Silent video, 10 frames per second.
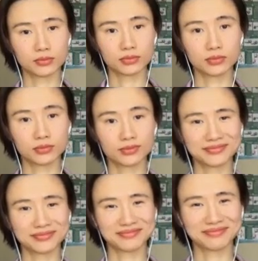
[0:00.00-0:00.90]

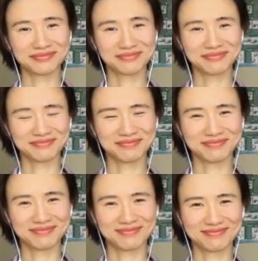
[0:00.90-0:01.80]

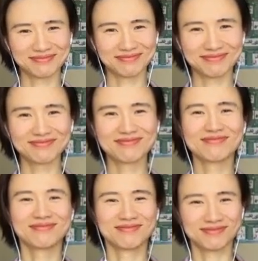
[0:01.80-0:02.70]

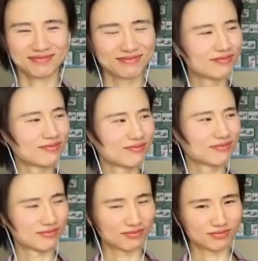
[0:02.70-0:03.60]

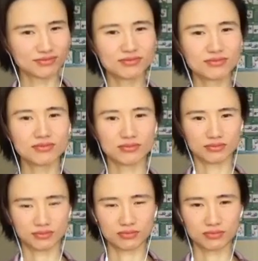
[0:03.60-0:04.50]

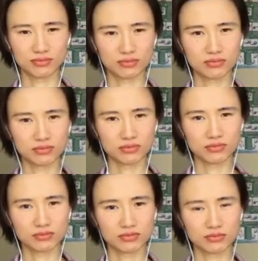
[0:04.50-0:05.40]

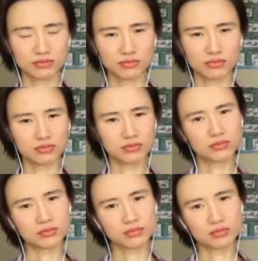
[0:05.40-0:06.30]

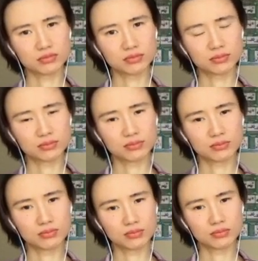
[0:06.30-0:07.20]

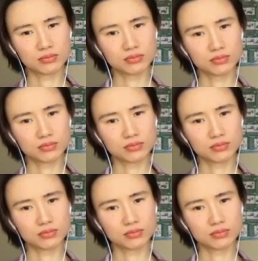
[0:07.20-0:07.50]
The person shown says nothing.